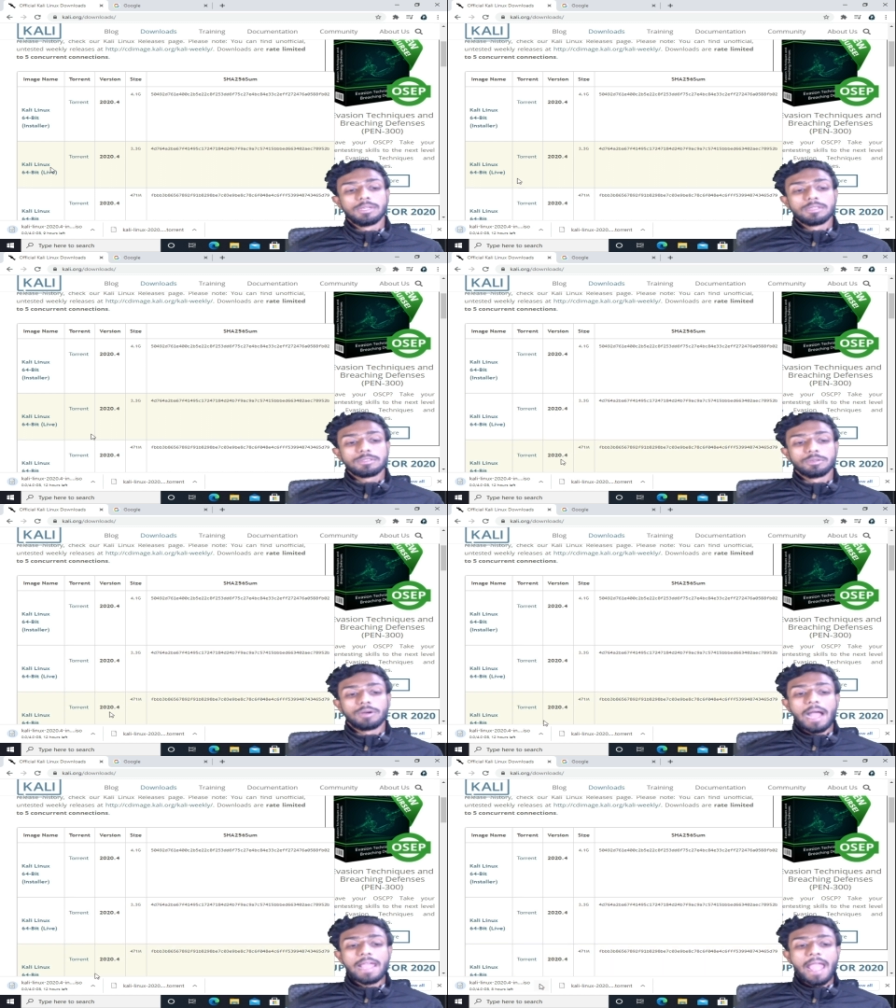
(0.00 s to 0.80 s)

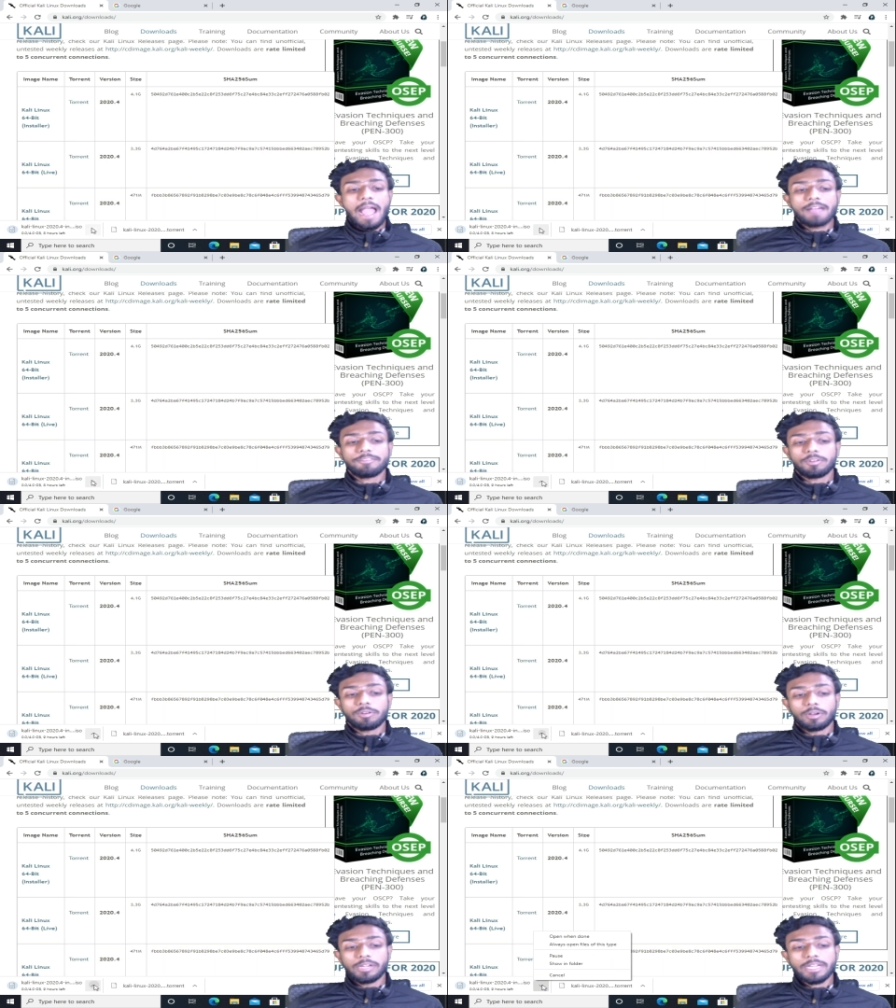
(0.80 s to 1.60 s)
so i have
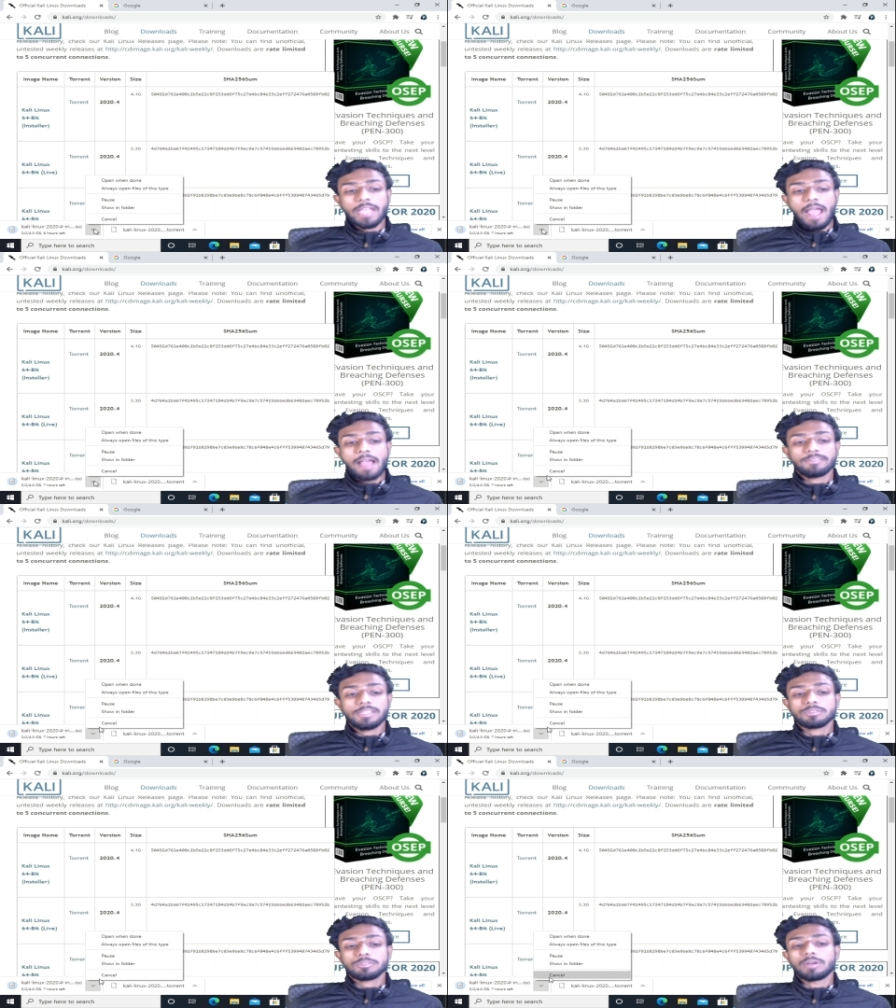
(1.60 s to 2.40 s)
already have
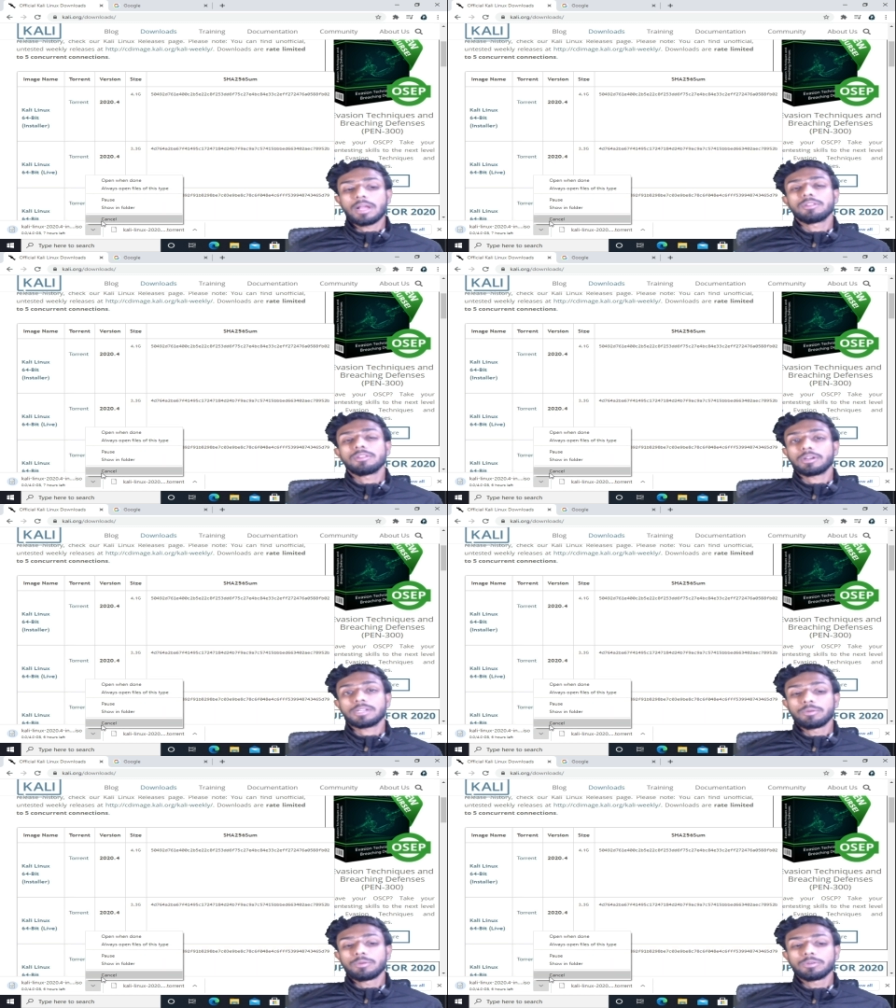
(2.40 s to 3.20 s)
this so i'll not
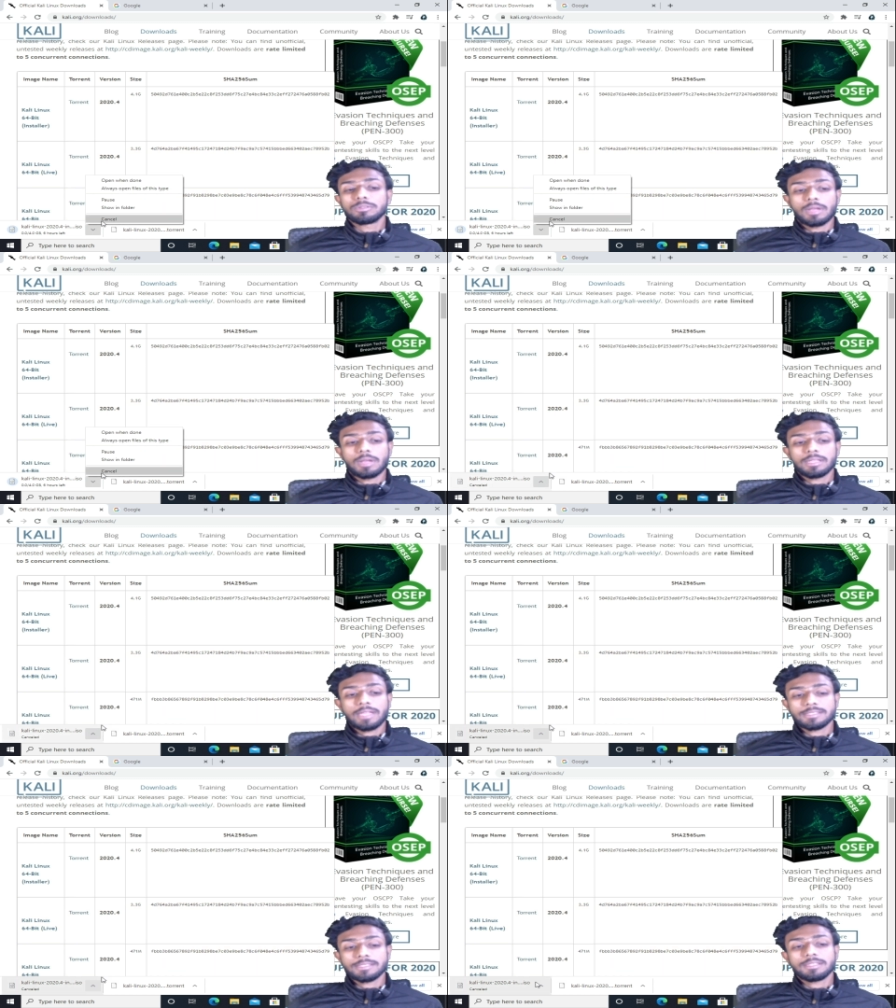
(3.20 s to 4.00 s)
download so i'll
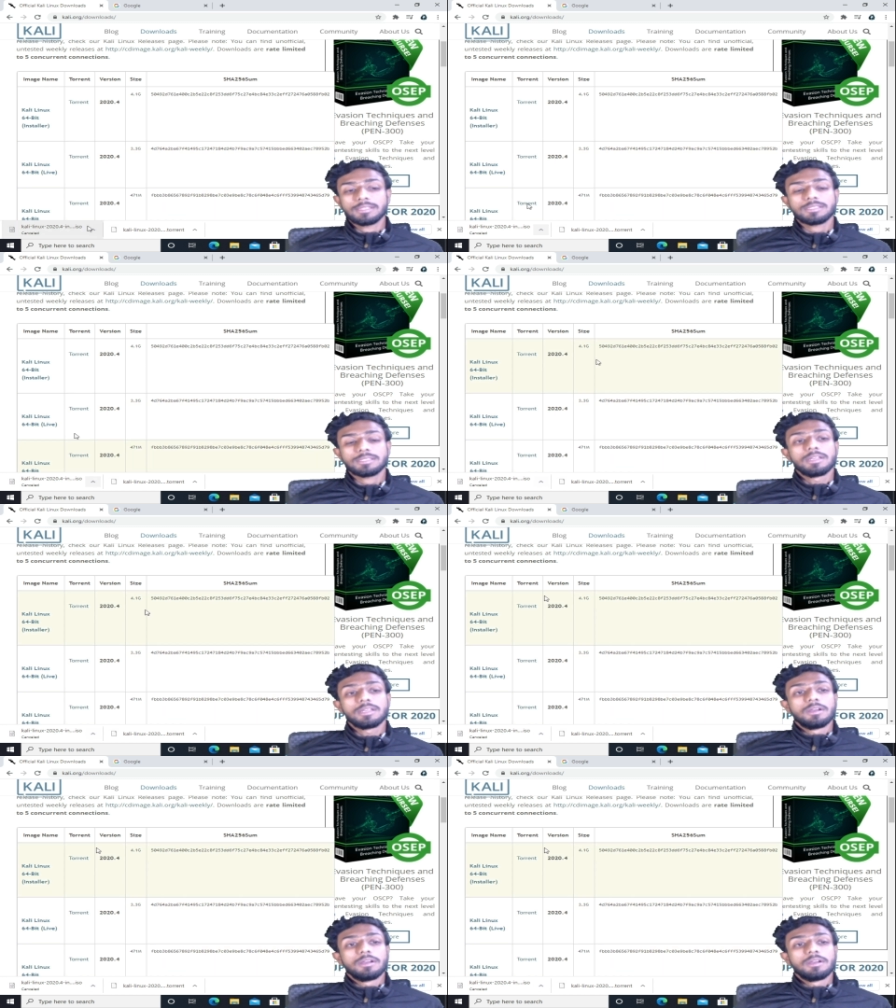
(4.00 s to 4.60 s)
cancel this